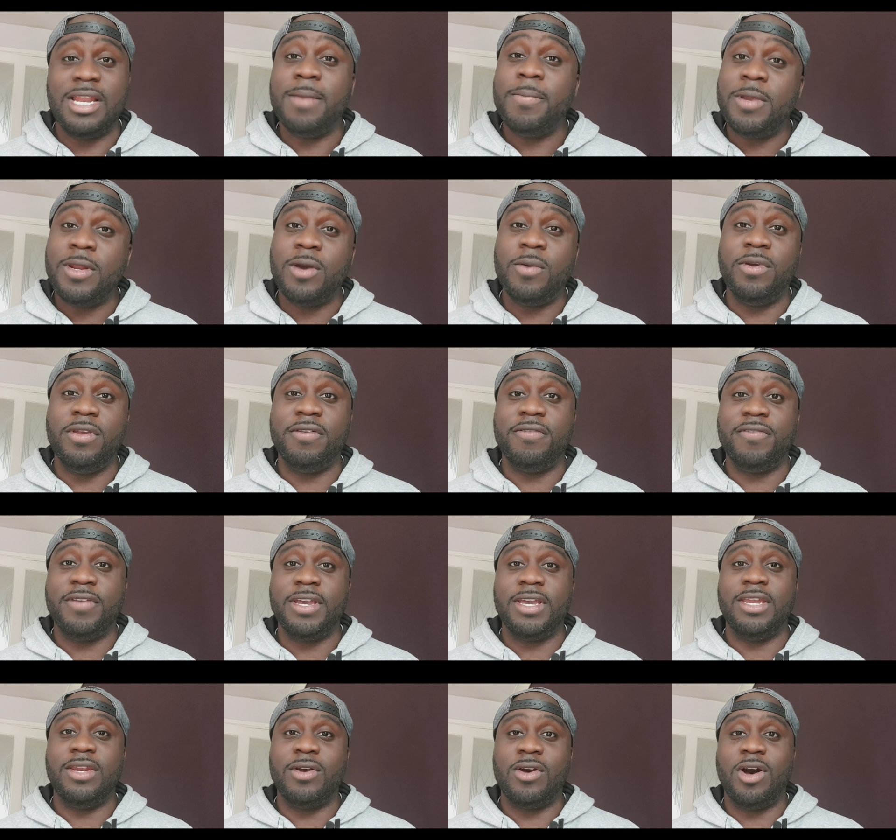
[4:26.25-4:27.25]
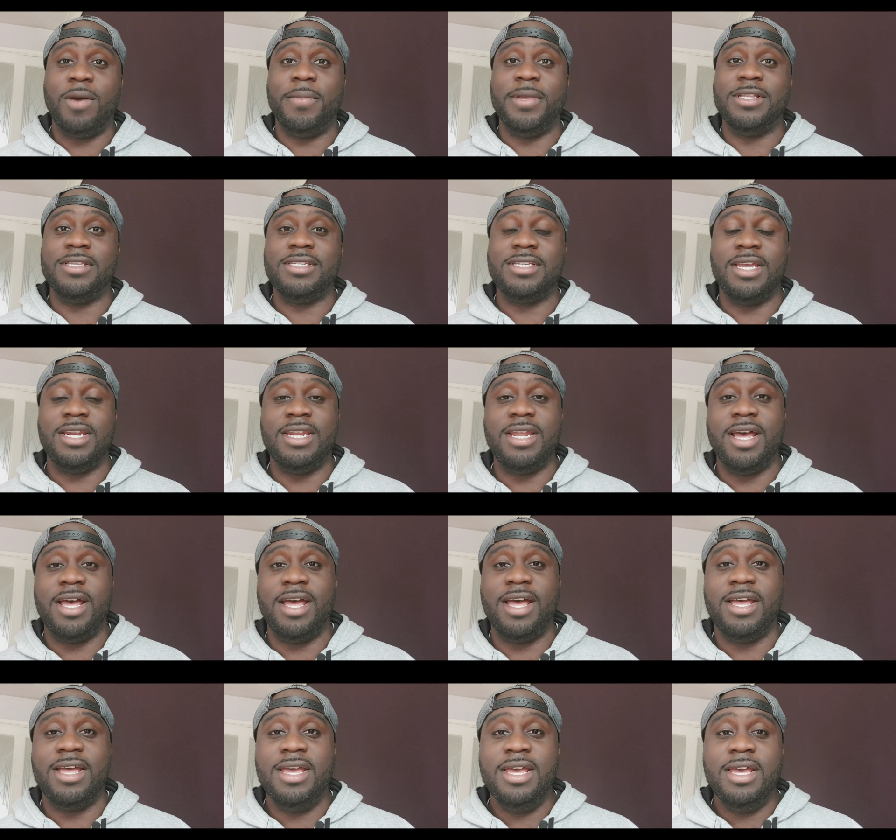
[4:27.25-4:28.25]
Let me know what you think in the comments. And
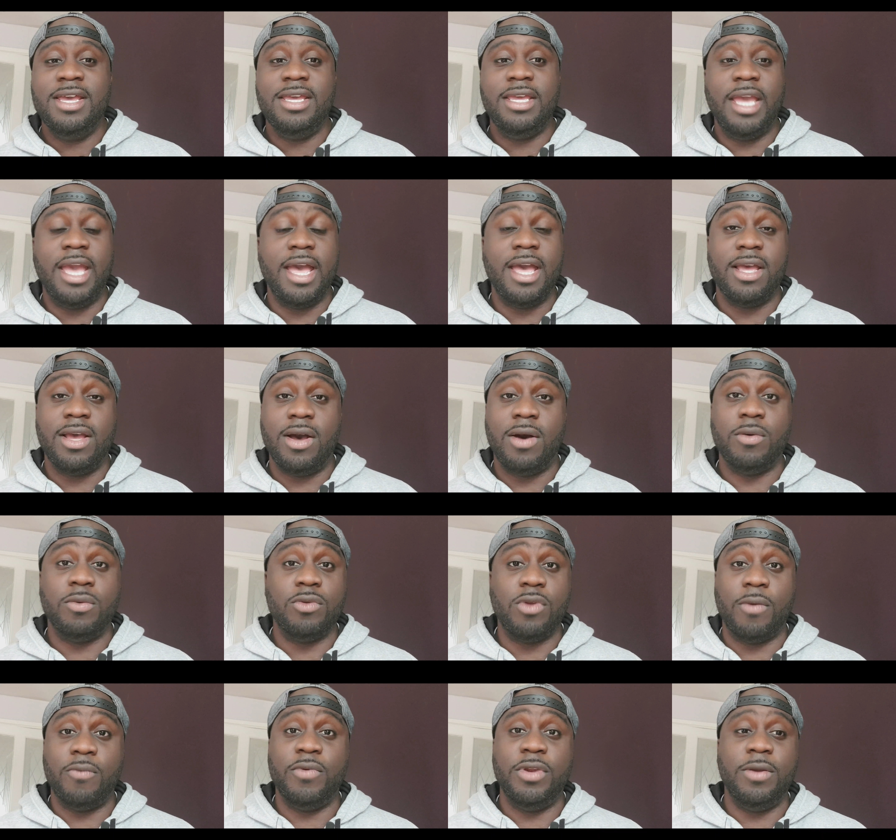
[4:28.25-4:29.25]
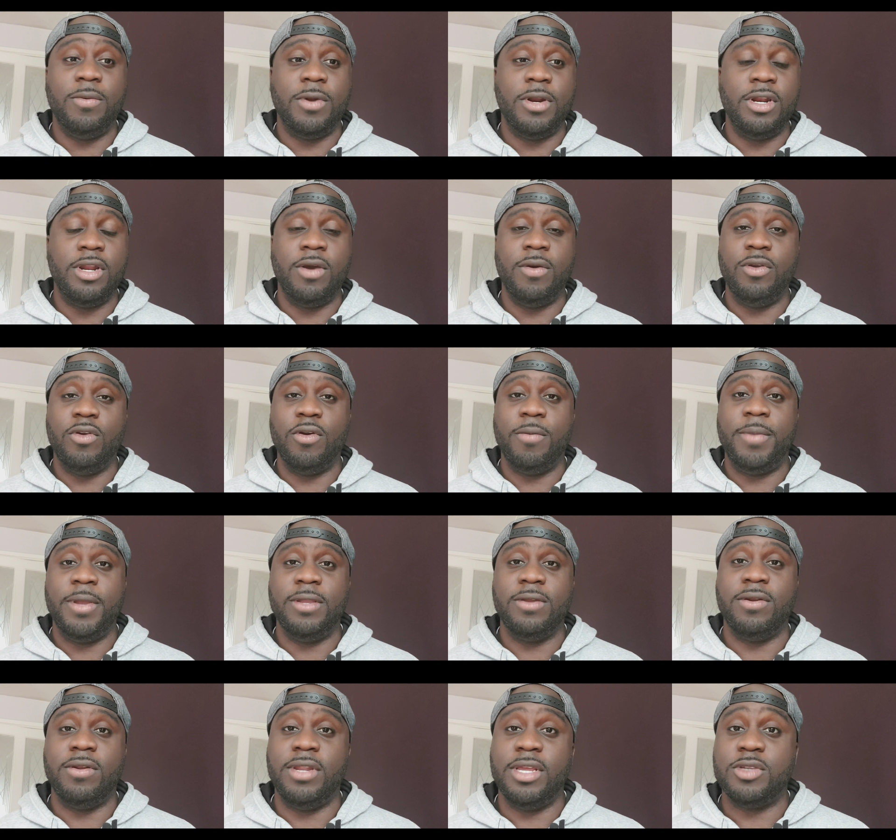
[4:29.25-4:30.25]
yeah, I really want to know your
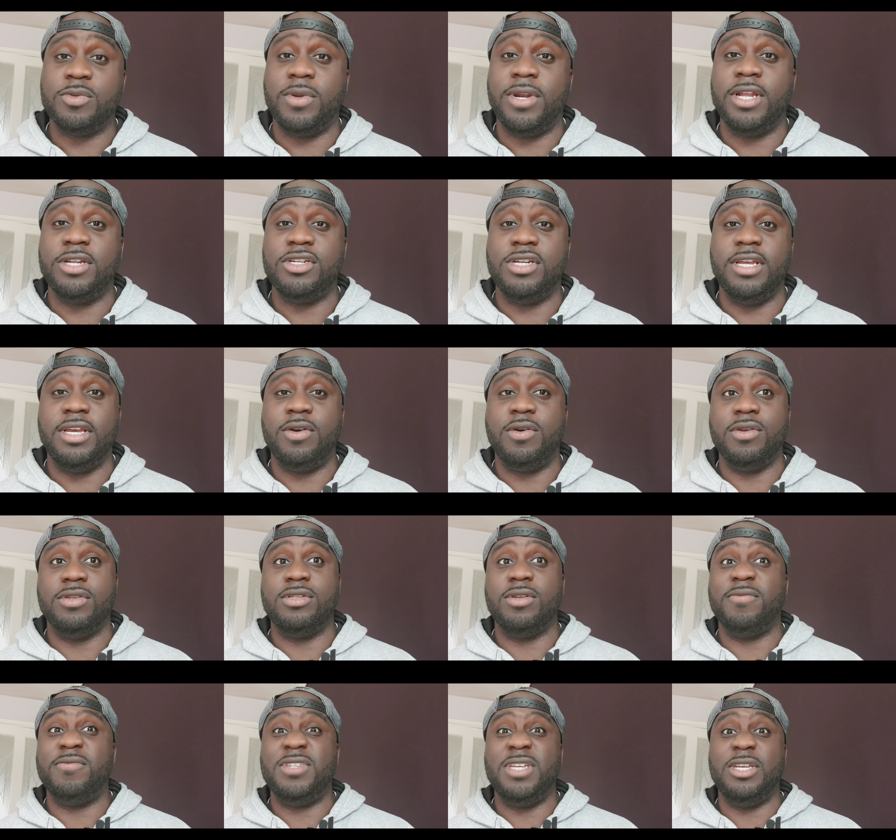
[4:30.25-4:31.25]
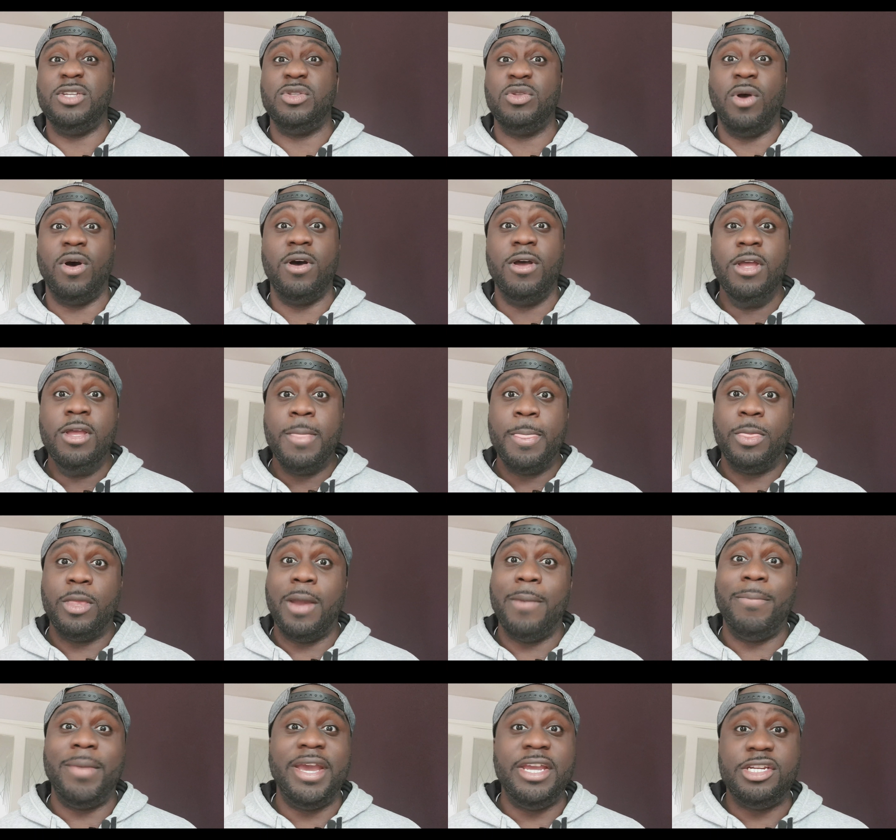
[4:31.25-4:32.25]
opinion on this one, actually, because obviously he's not
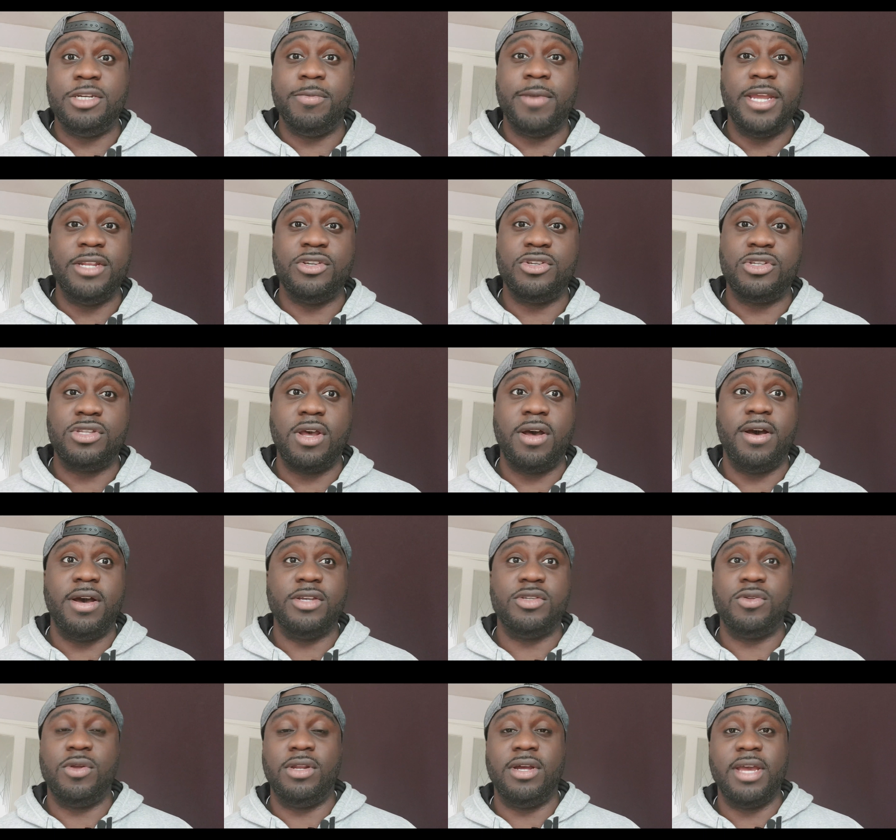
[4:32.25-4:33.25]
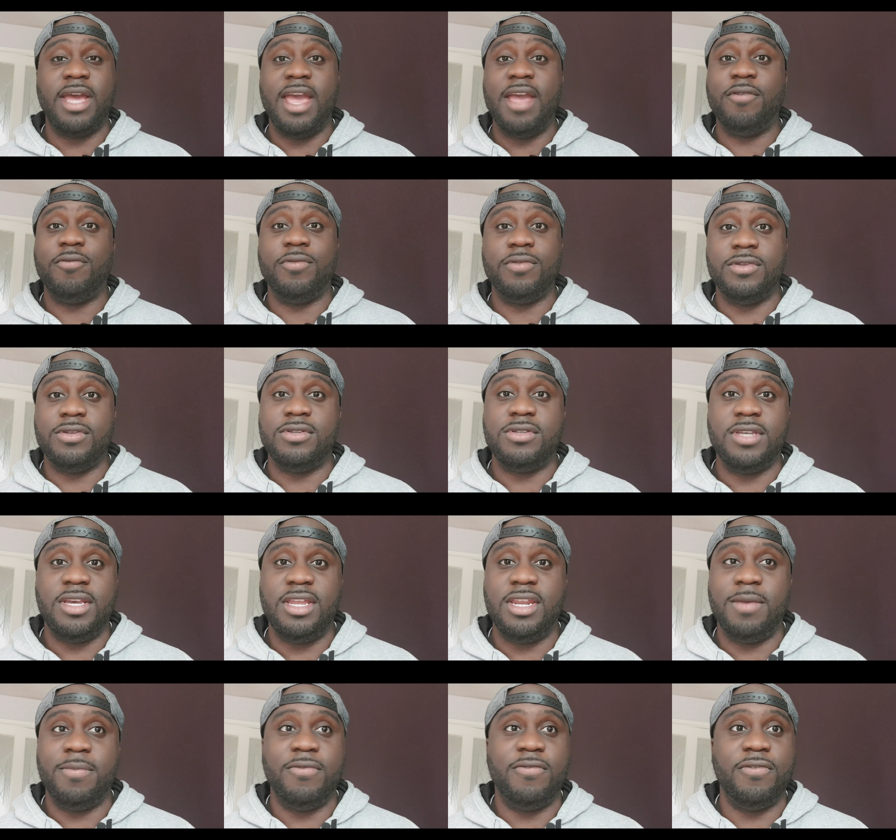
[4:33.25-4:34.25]
a major star. It's not like everyone's
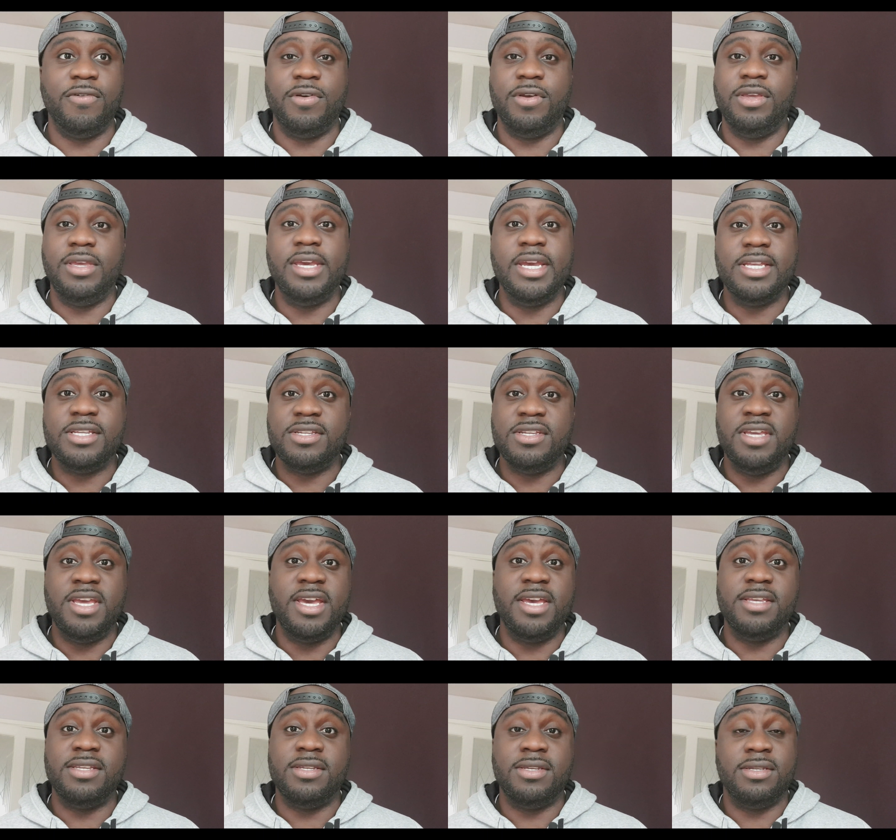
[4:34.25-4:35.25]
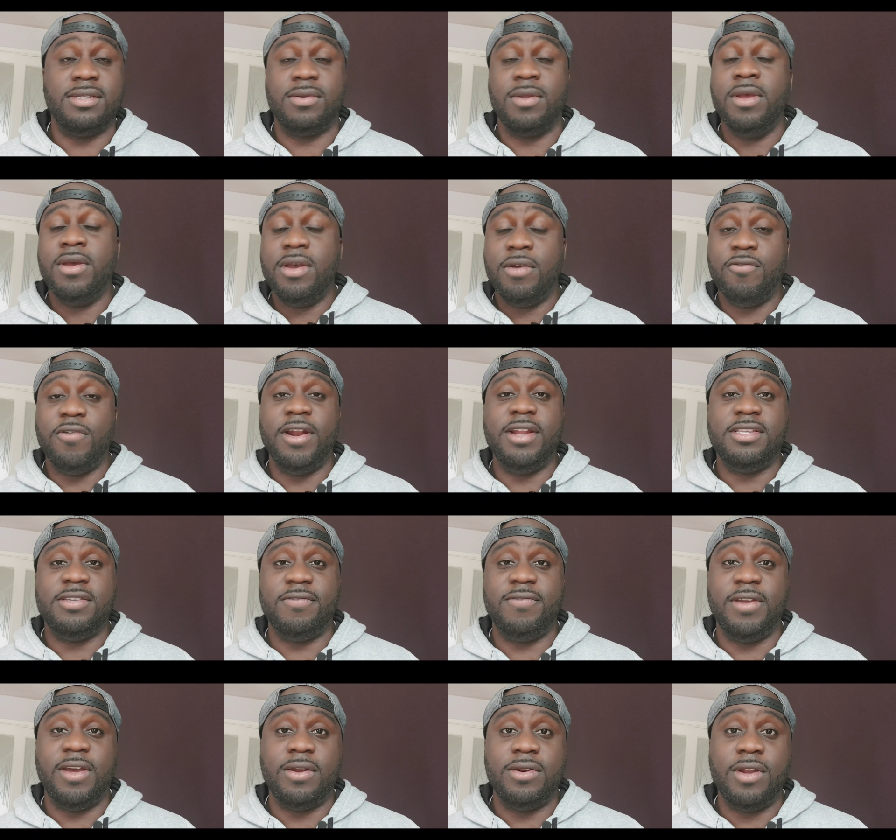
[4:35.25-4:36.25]
seen him for years and years. He's
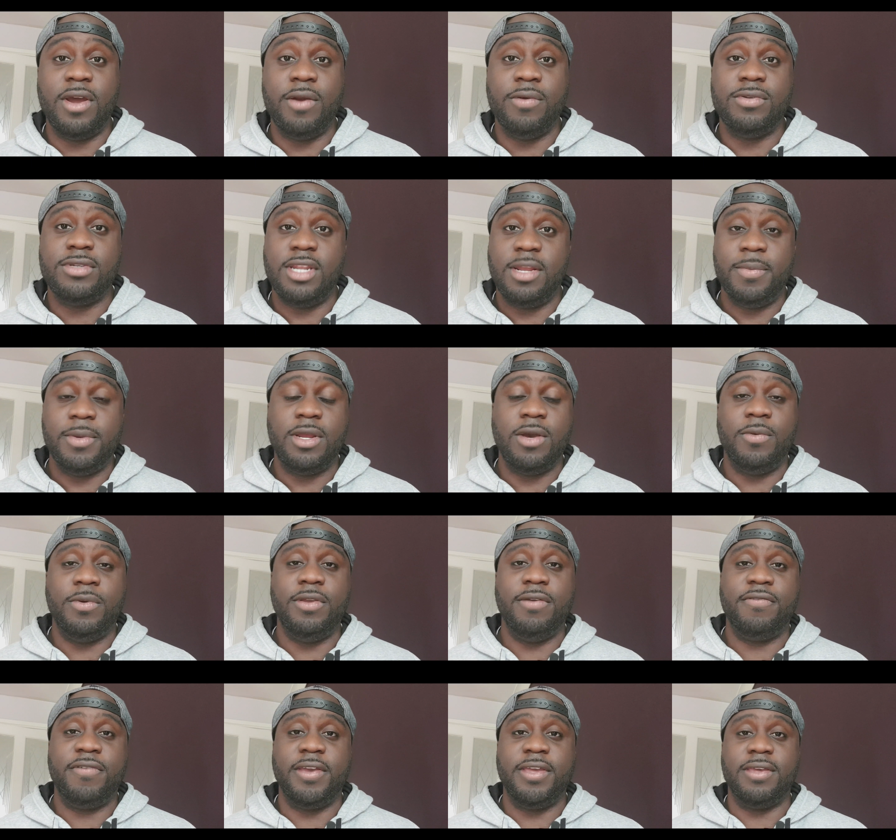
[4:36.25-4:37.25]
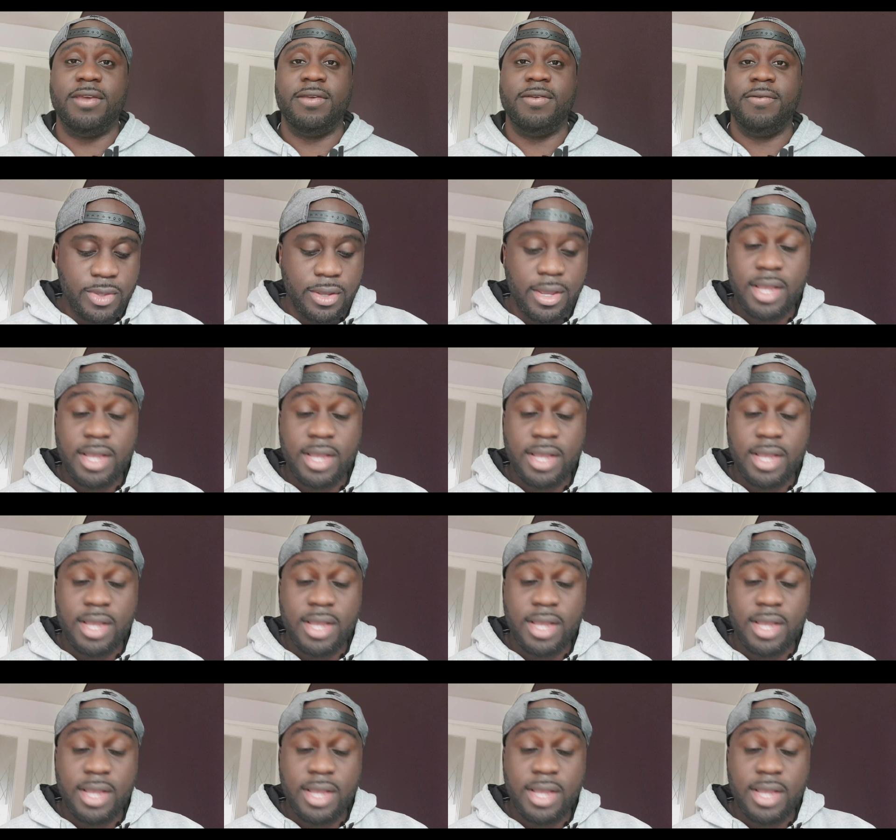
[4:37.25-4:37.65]
relatively unknown. So let me know what you think.